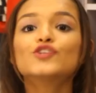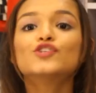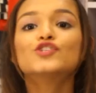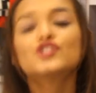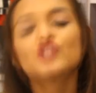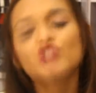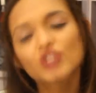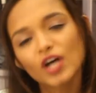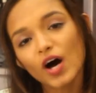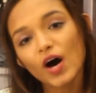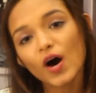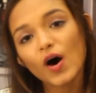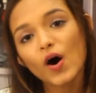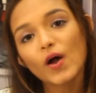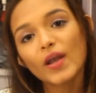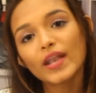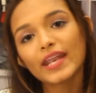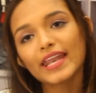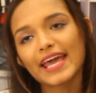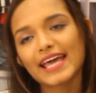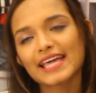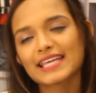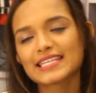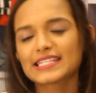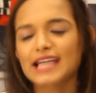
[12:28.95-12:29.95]
So
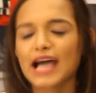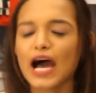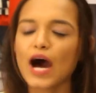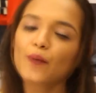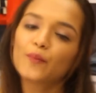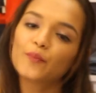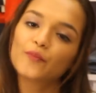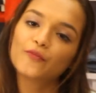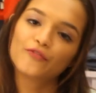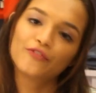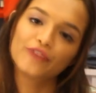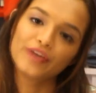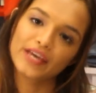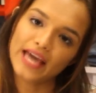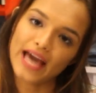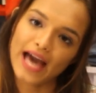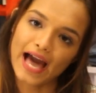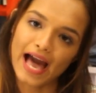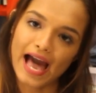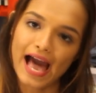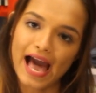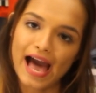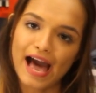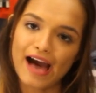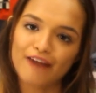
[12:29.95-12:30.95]
next up we
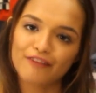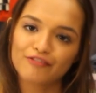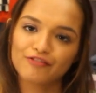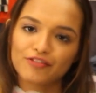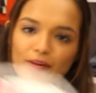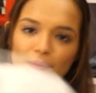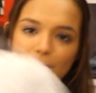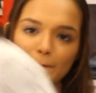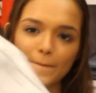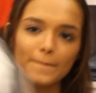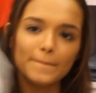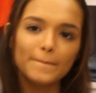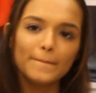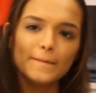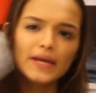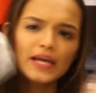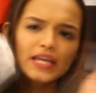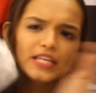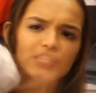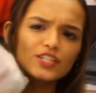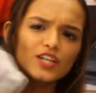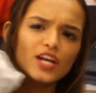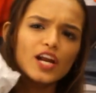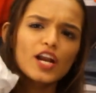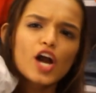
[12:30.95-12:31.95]
have
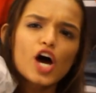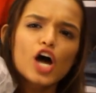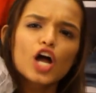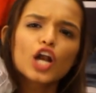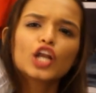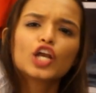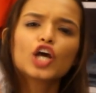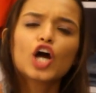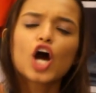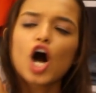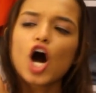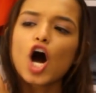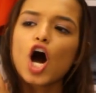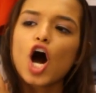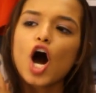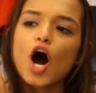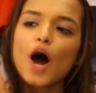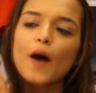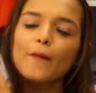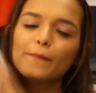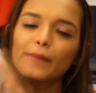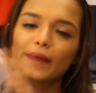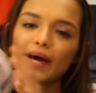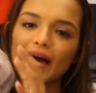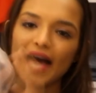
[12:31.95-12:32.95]

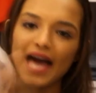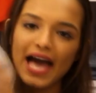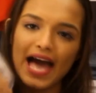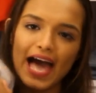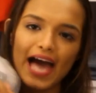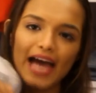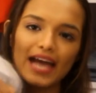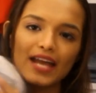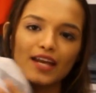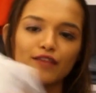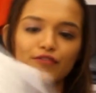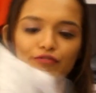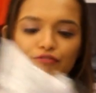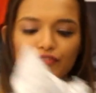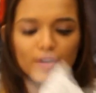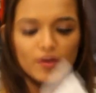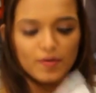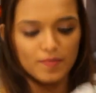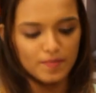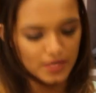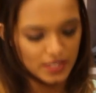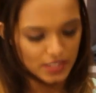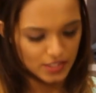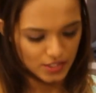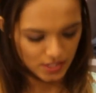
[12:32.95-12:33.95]
Myntra.com, and
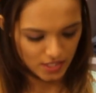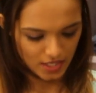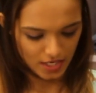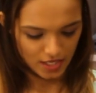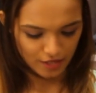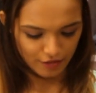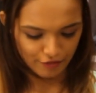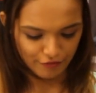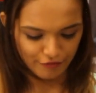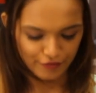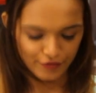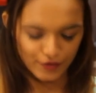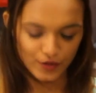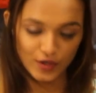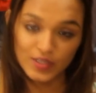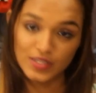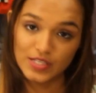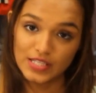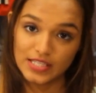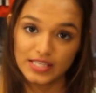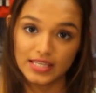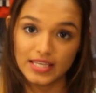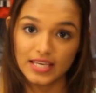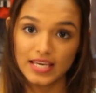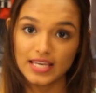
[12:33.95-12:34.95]
from Myntra the
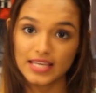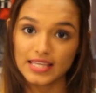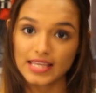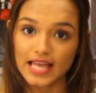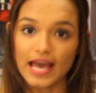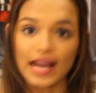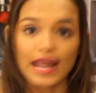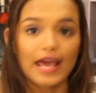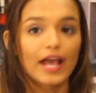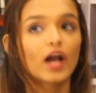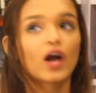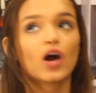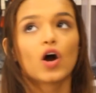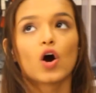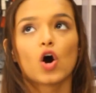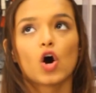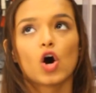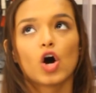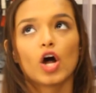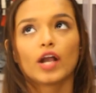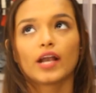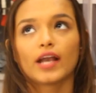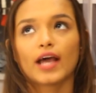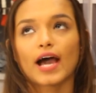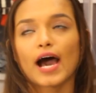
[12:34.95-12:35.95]
first thing that I
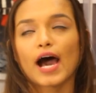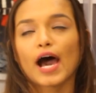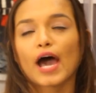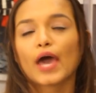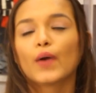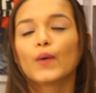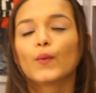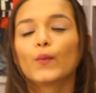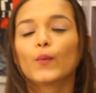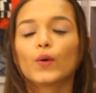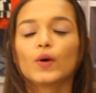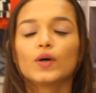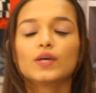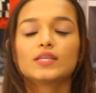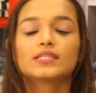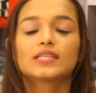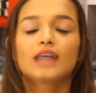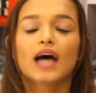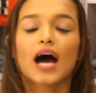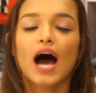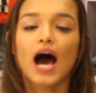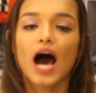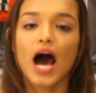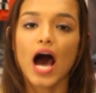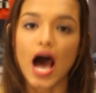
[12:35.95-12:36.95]
got, I was
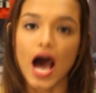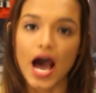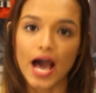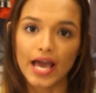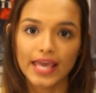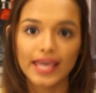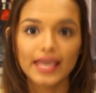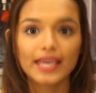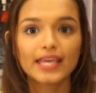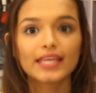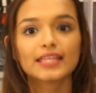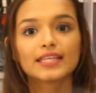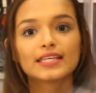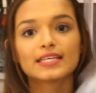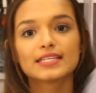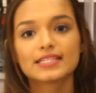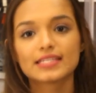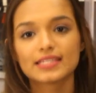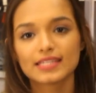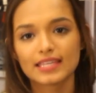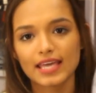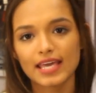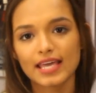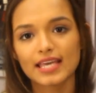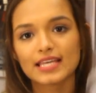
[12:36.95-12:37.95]
eyeing
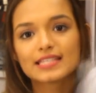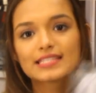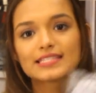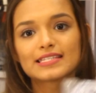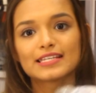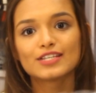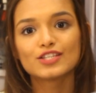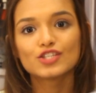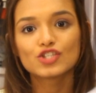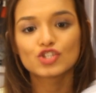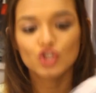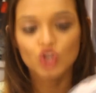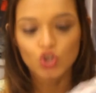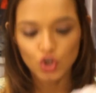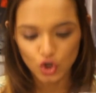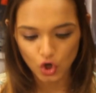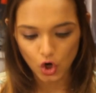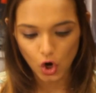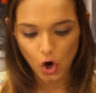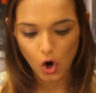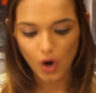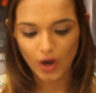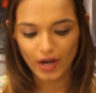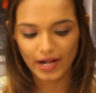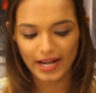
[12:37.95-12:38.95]
this thing since
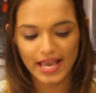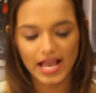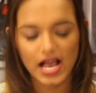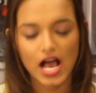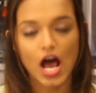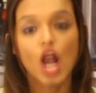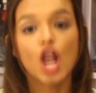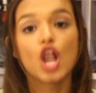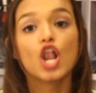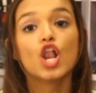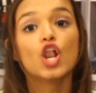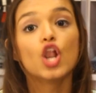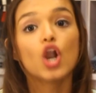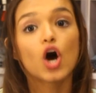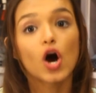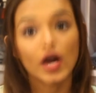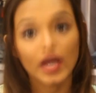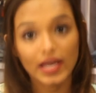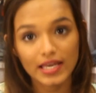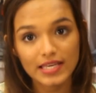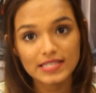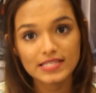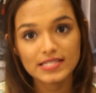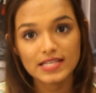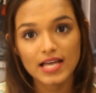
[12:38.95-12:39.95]

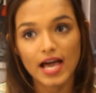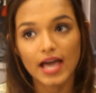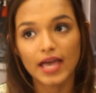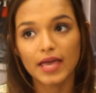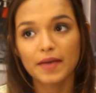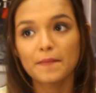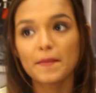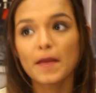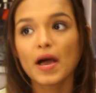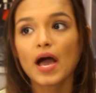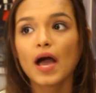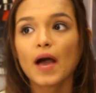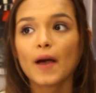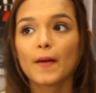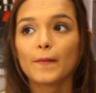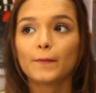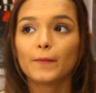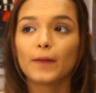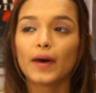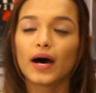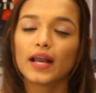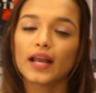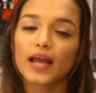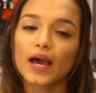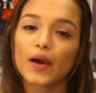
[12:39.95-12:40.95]
longest time,
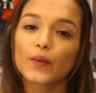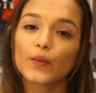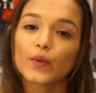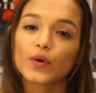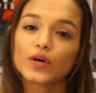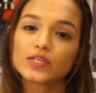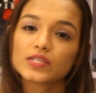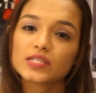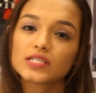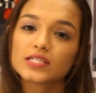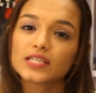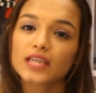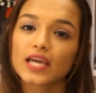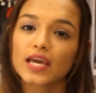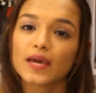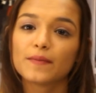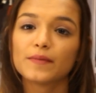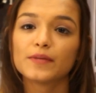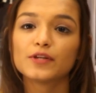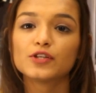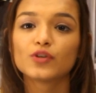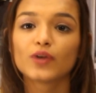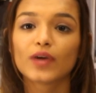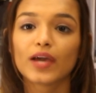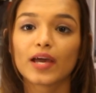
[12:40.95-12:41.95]
but I wasn't
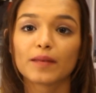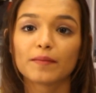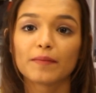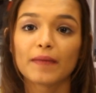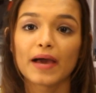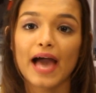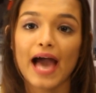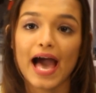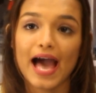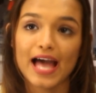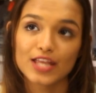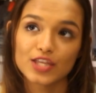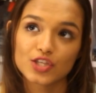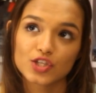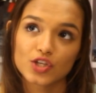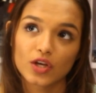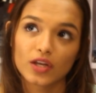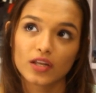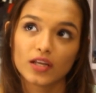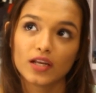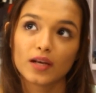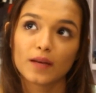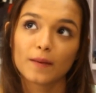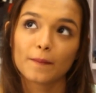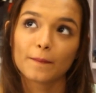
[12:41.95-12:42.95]
able to get my hands
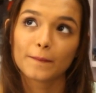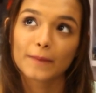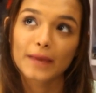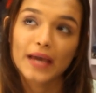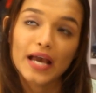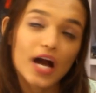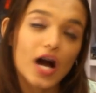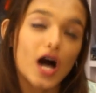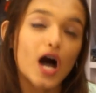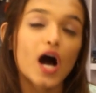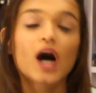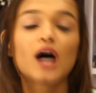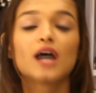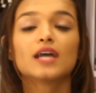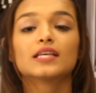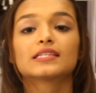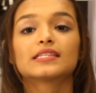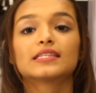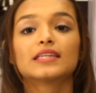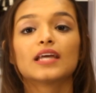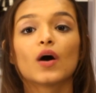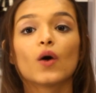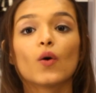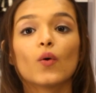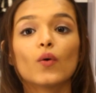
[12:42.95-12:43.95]
on it
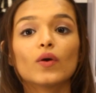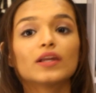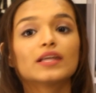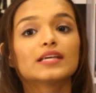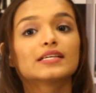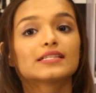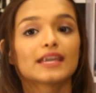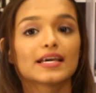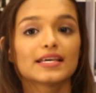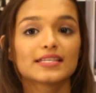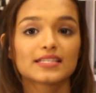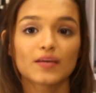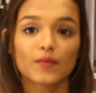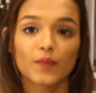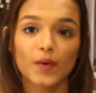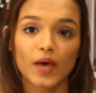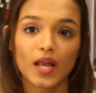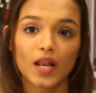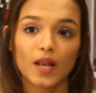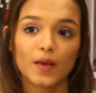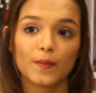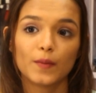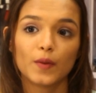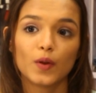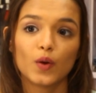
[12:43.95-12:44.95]
because the only size
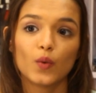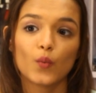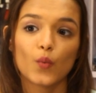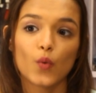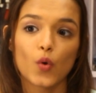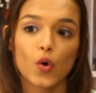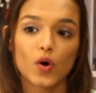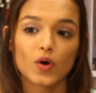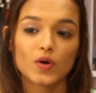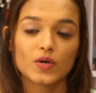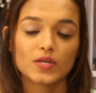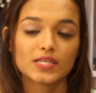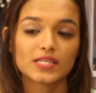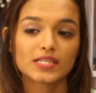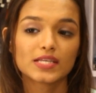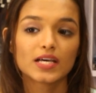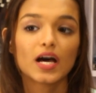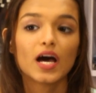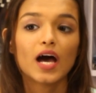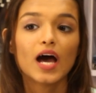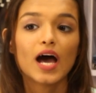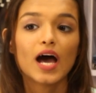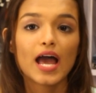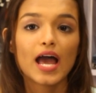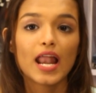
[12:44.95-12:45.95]
available was
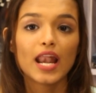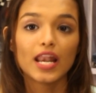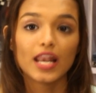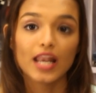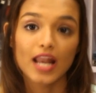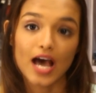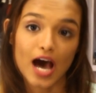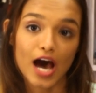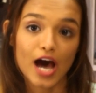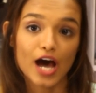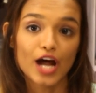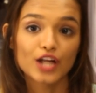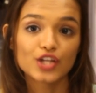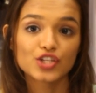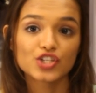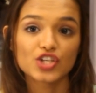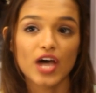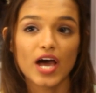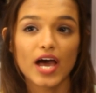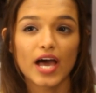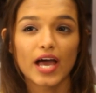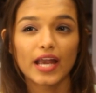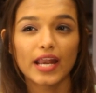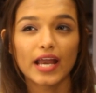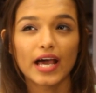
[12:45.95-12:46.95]
large
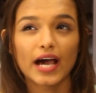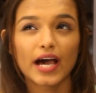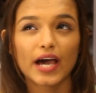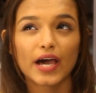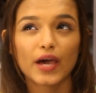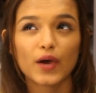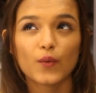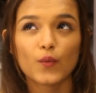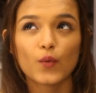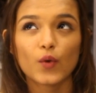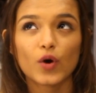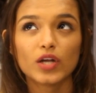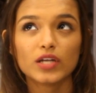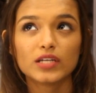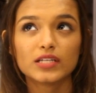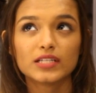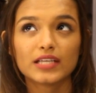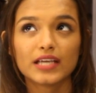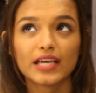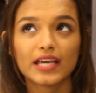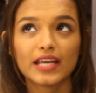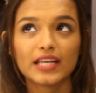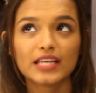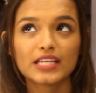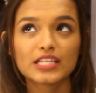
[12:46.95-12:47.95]
and I
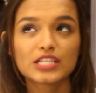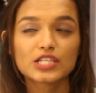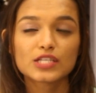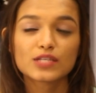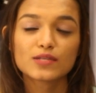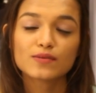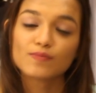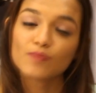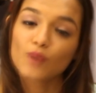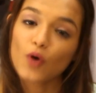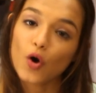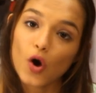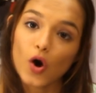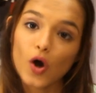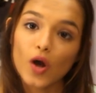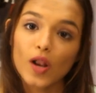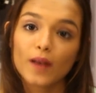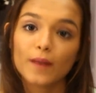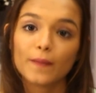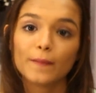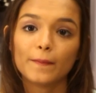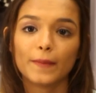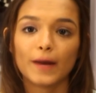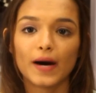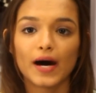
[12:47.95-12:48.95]
wanted
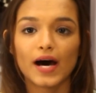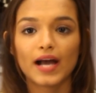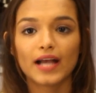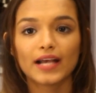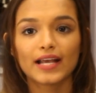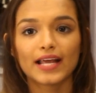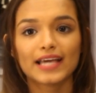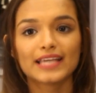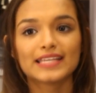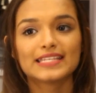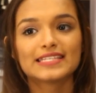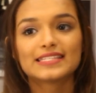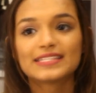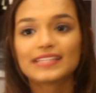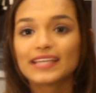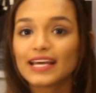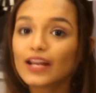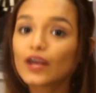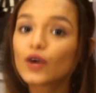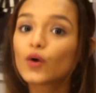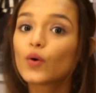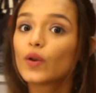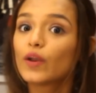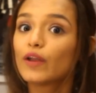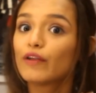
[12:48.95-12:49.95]
small, but I
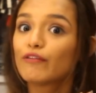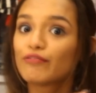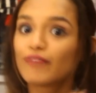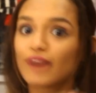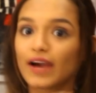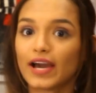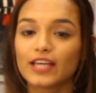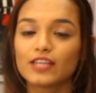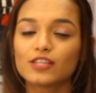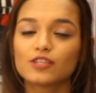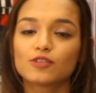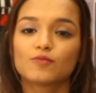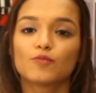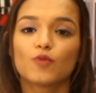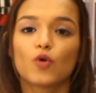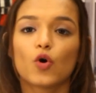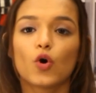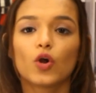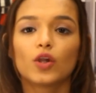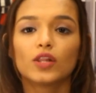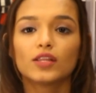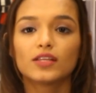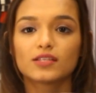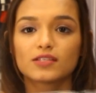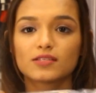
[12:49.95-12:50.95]
still couldn't find
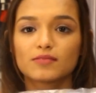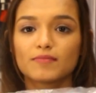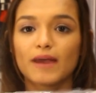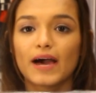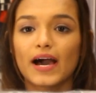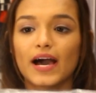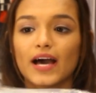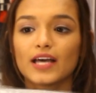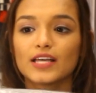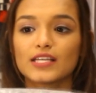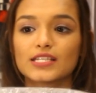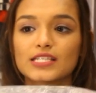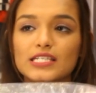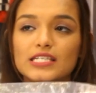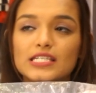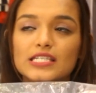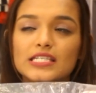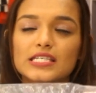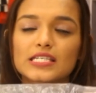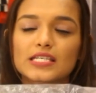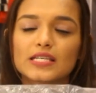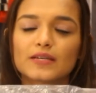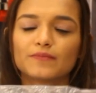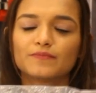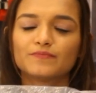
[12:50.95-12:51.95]
small. The
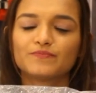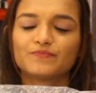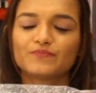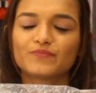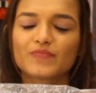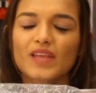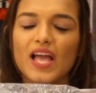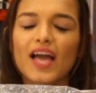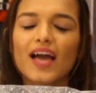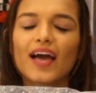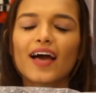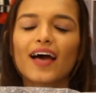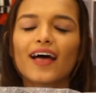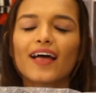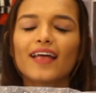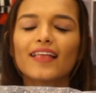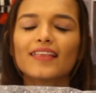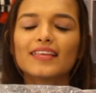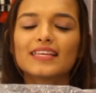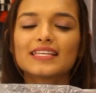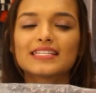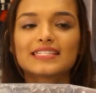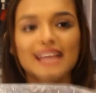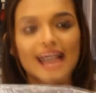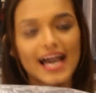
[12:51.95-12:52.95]
size
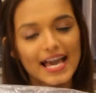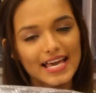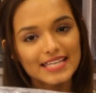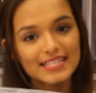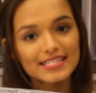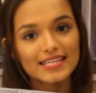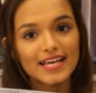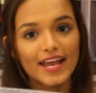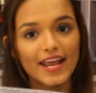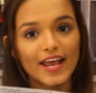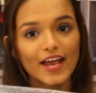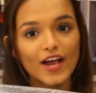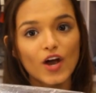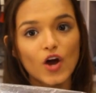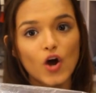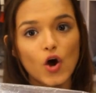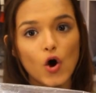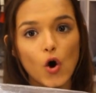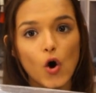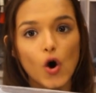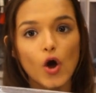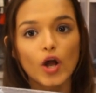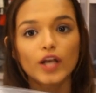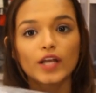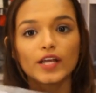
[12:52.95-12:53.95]
that I
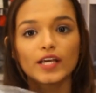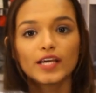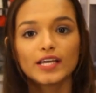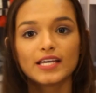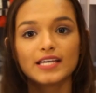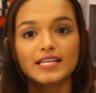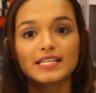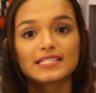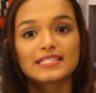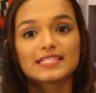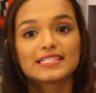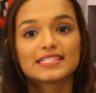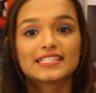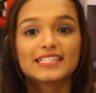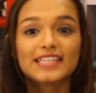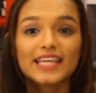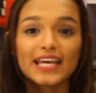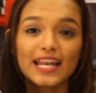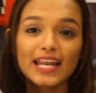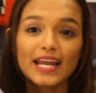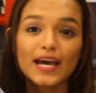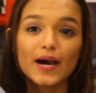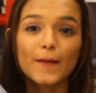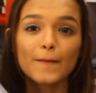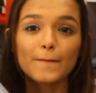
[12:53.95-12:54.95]
got is
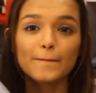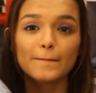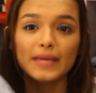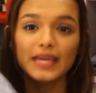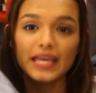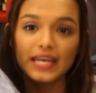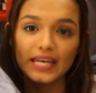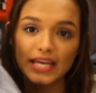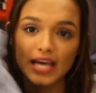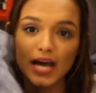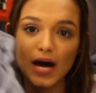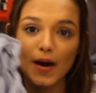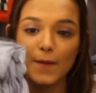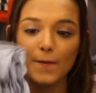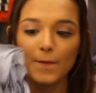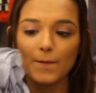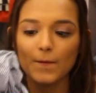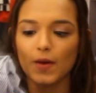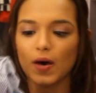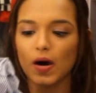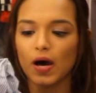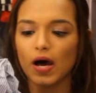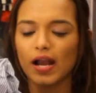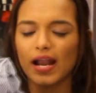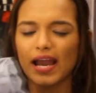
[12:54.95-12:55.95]
still
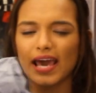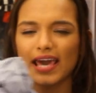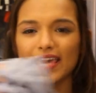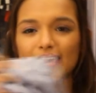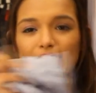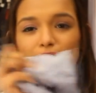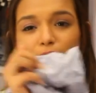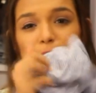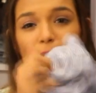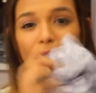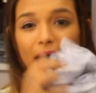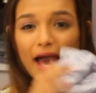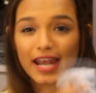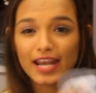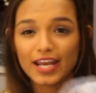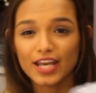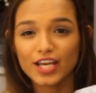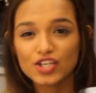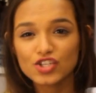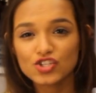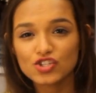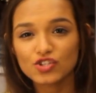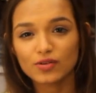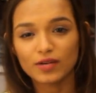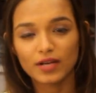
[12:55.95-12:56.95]
medium, but I can
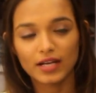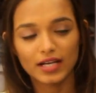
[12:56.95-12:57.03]
manage.